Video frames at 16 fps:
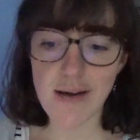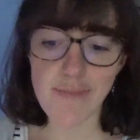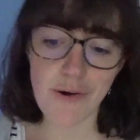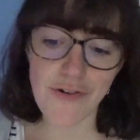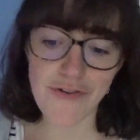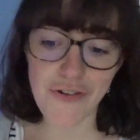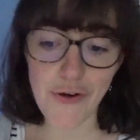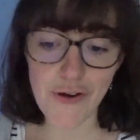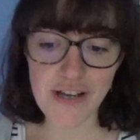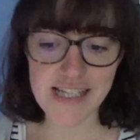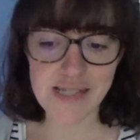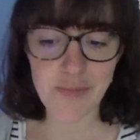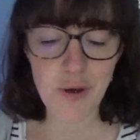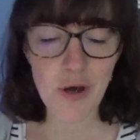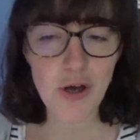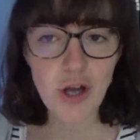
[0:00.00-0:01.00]
more
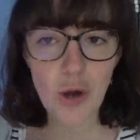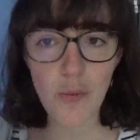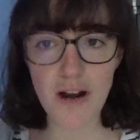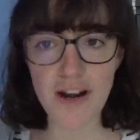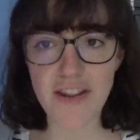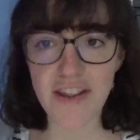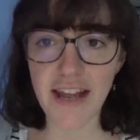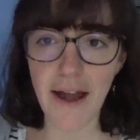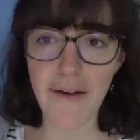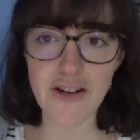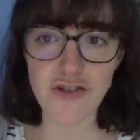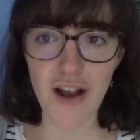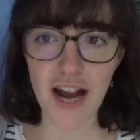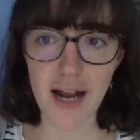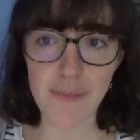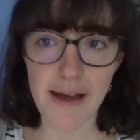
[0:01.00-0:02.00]
focused book, one thing I would
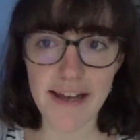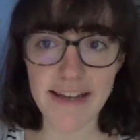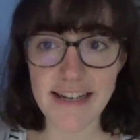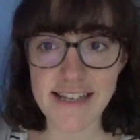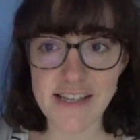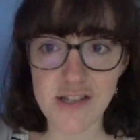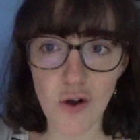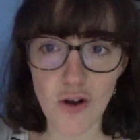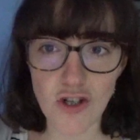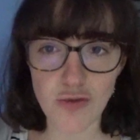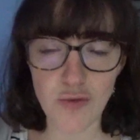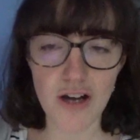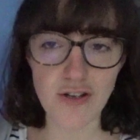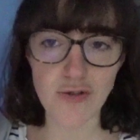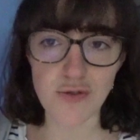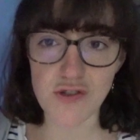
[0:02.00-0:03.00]
recommend is Dr.
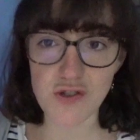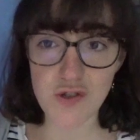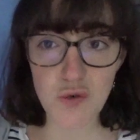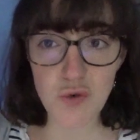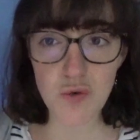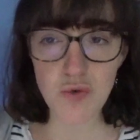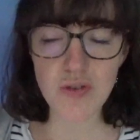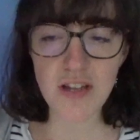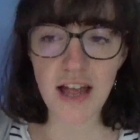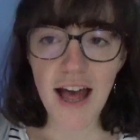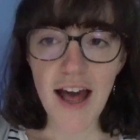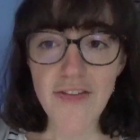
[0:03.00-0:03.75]
Wirtle's School.